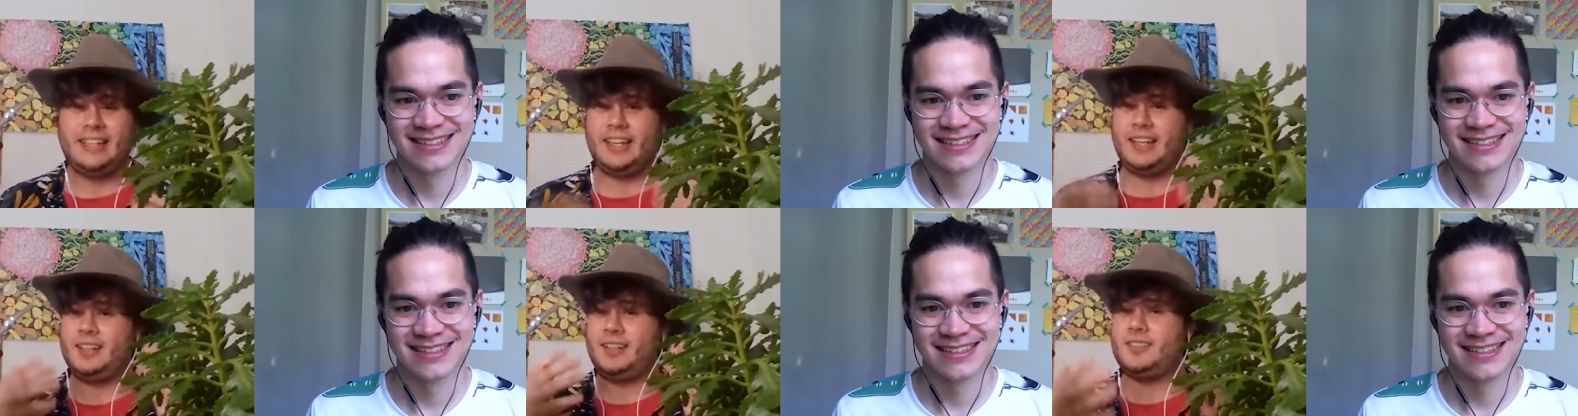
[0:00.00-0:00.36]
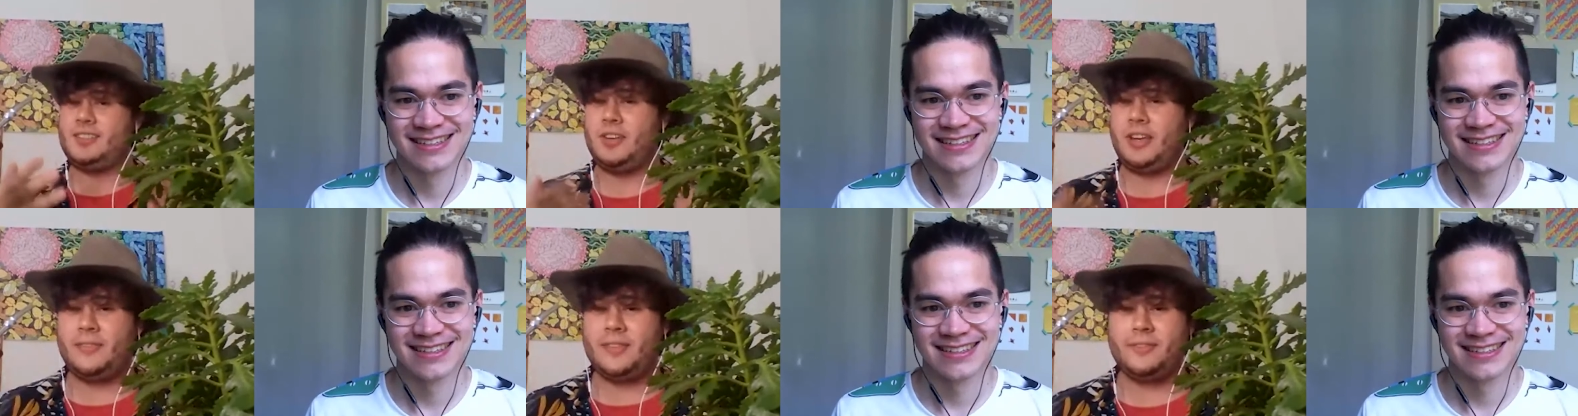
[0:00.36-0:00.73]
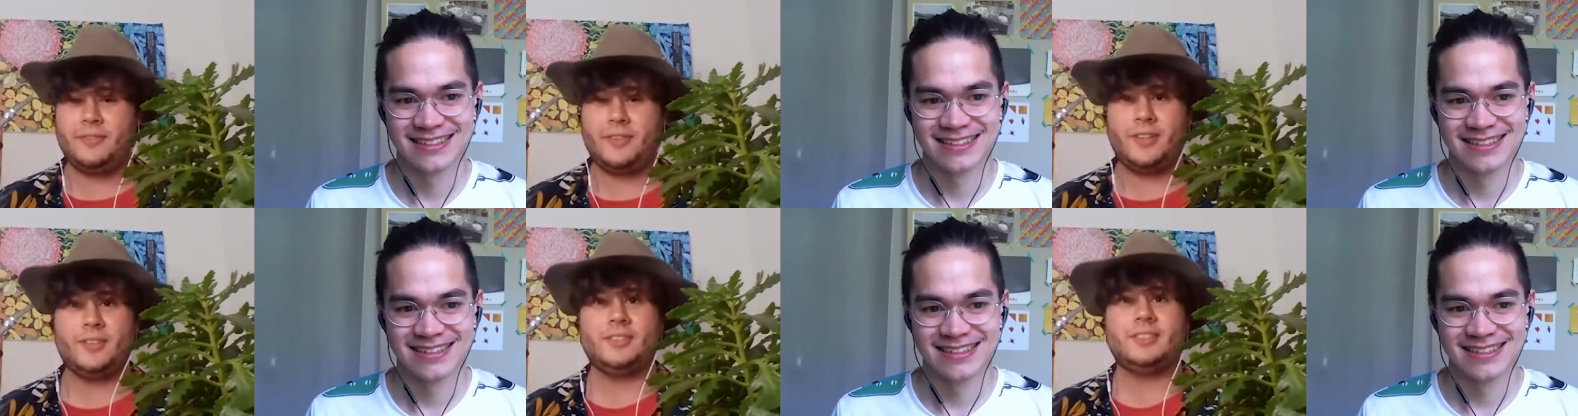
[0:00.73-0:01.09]
Speaker 1: and I still
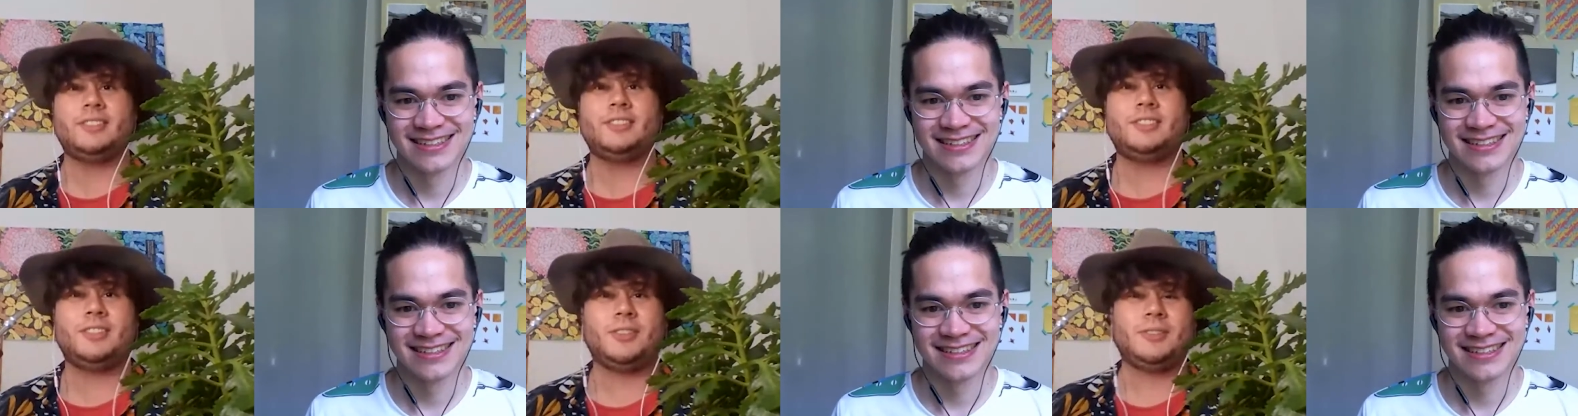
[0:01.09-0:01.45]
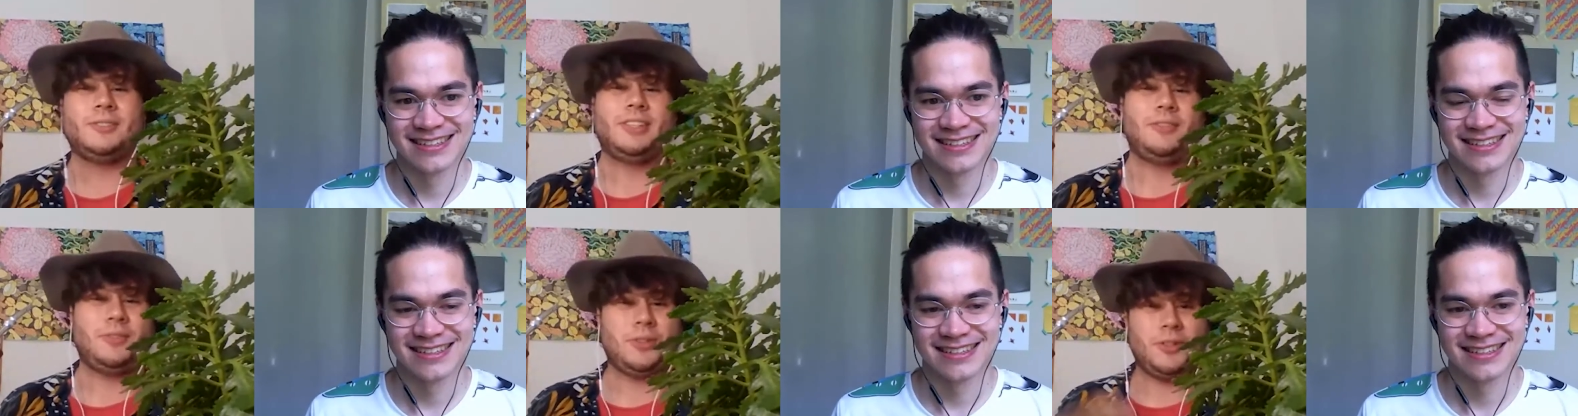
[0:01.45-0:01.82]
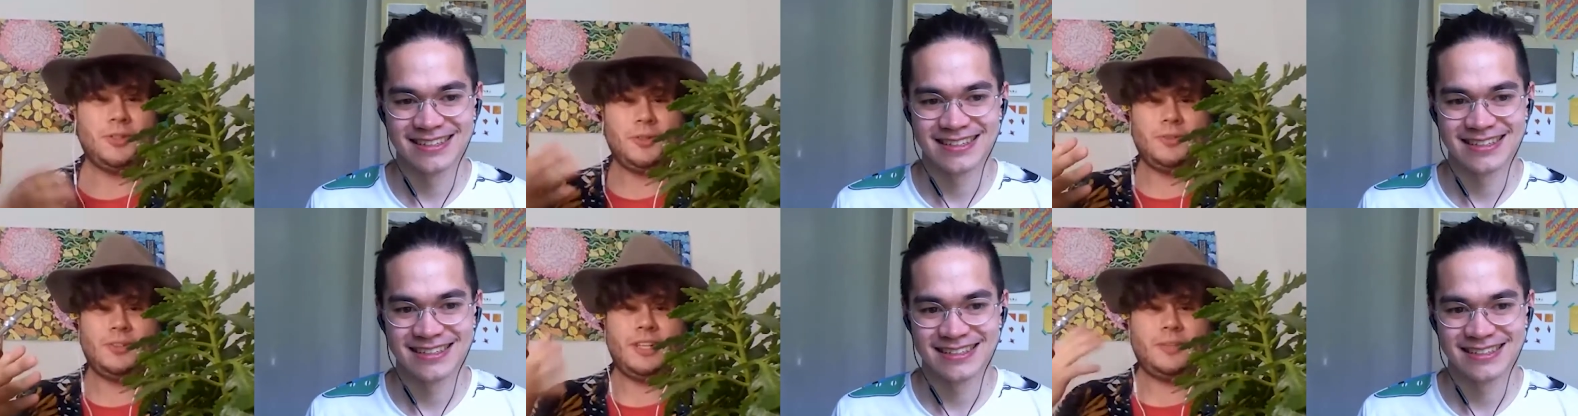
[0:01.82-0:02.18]
haven't found. So if you
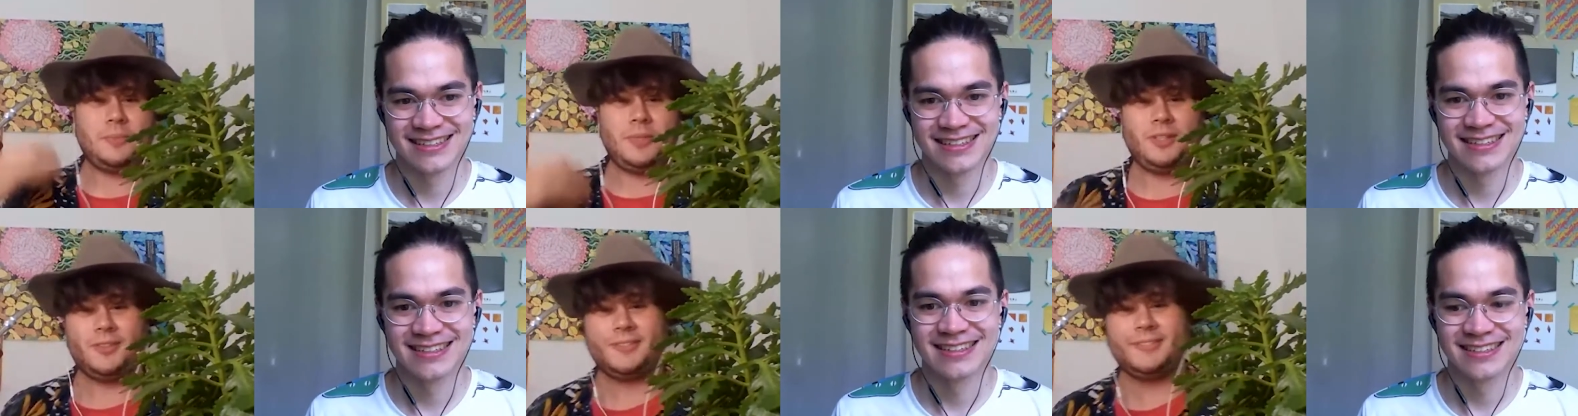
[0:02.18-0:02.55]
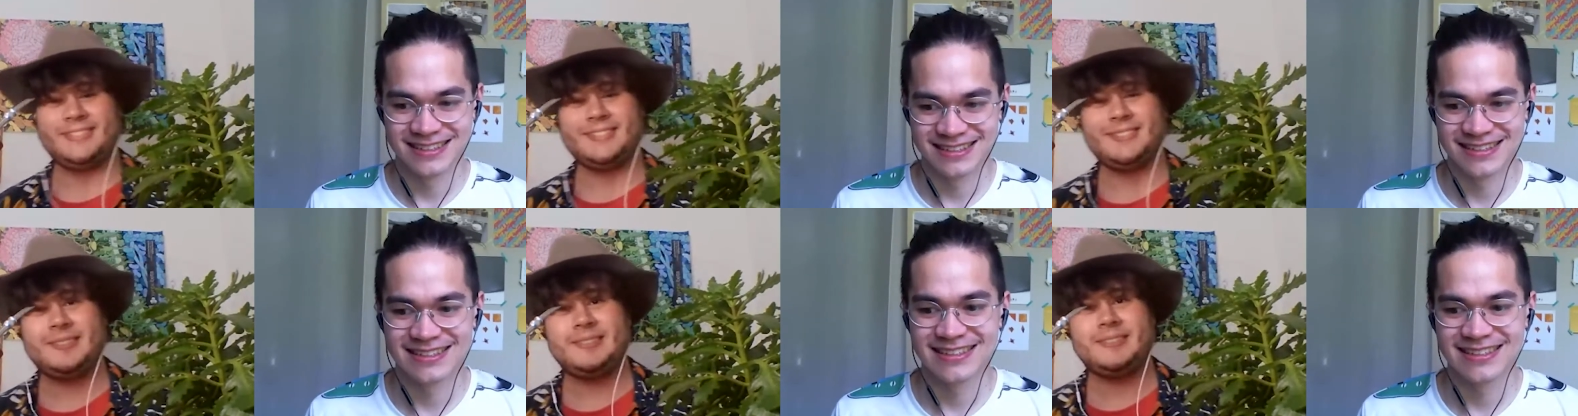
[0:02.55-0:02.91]
know, let me know.